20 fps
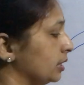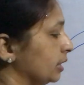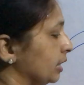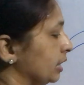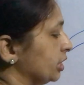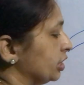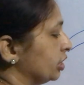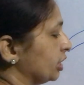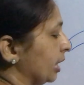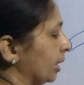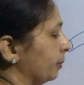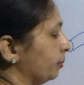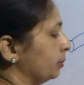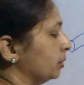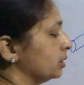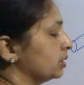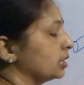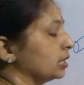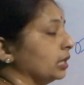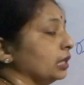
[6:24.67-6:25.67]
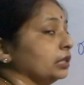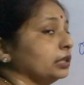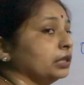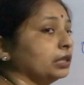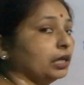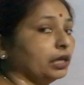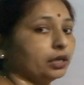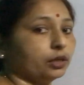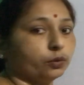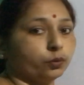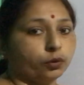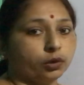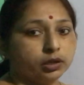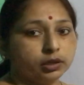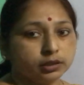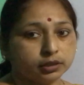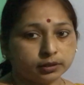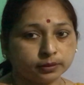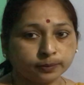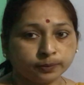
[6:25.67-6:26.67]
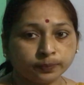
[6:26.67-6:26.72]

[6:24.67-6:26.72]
These chambers are thick walled.